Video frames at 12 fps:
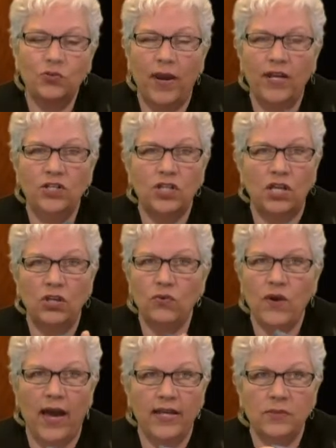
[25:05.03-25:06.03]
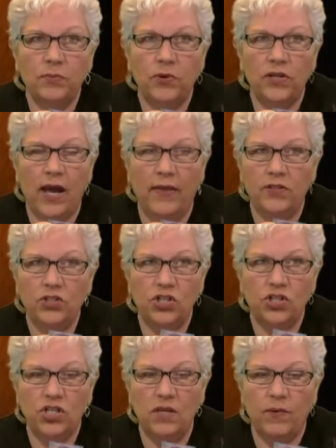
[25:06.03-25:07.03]
range that you guys put on the
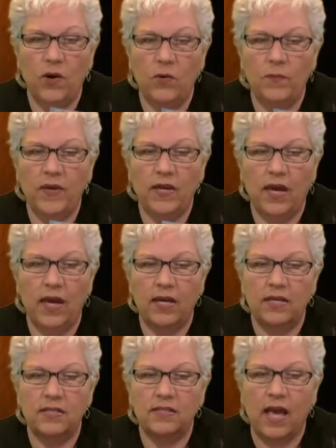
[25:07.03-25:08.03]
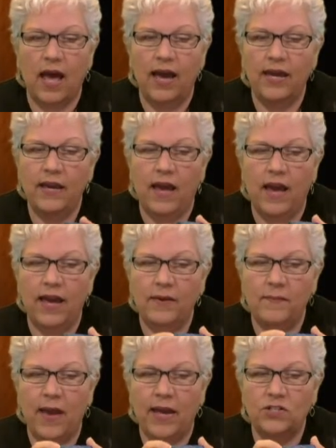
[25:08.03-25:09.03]
Shishibo? Because I
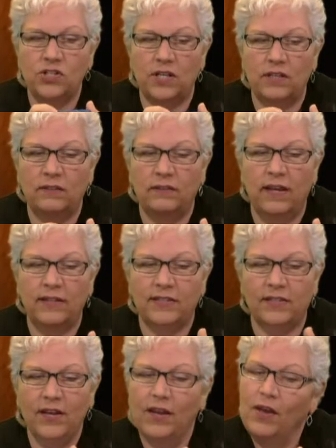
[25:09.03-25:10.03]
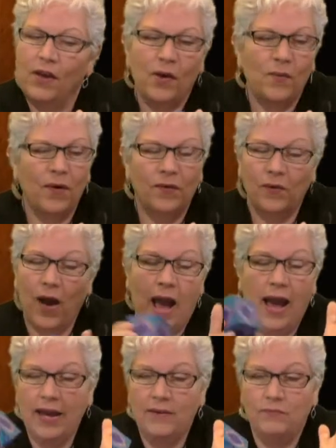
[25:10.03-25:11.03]
imagine
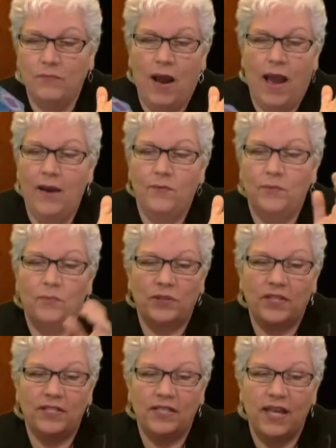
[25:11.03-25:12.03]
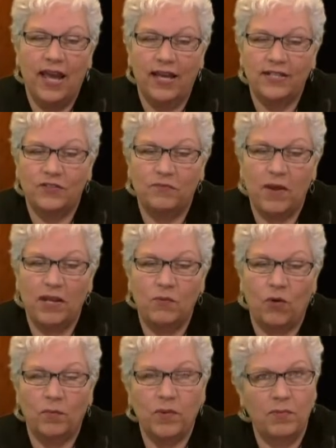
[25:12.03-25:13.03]
I would put this in the hands of many
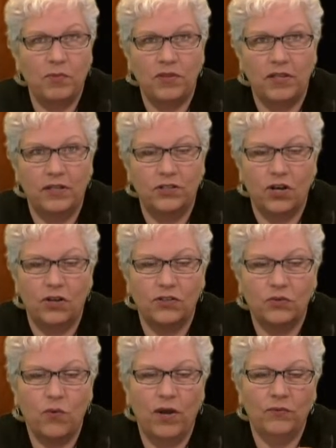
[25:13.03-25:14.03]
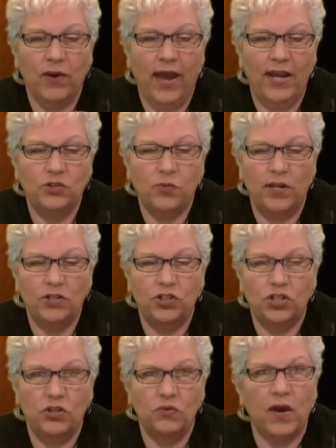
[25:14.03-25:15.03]
more people than adults. What age range
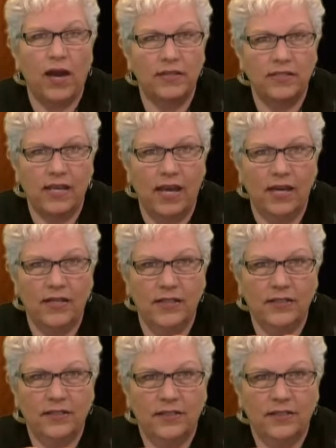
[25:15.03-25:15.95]
do you guys say on it?